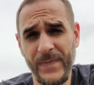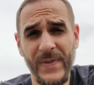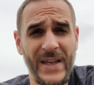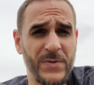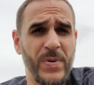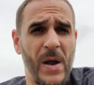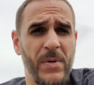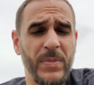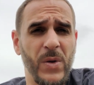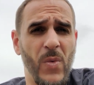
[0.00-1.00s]
That's
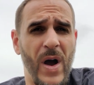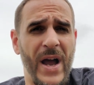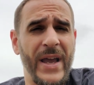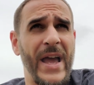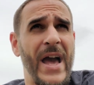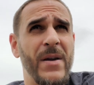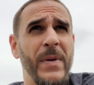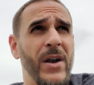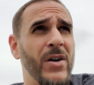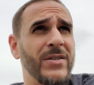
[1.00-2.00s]
probably why Adam
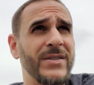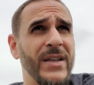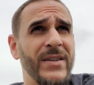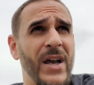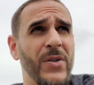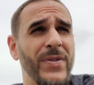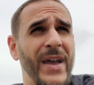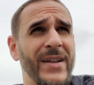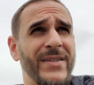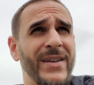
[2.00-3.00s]
Aron sent out
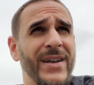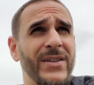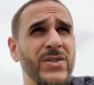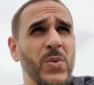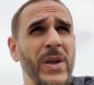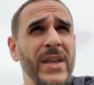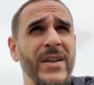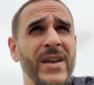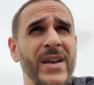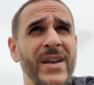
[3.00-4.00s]
that tweet
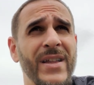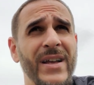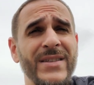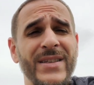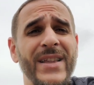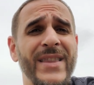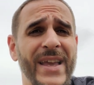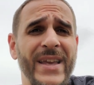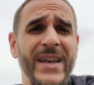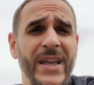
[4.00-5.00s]
that said they
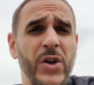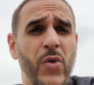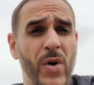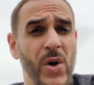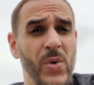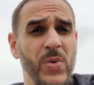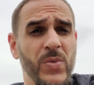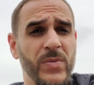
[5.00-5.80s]
can eat crow.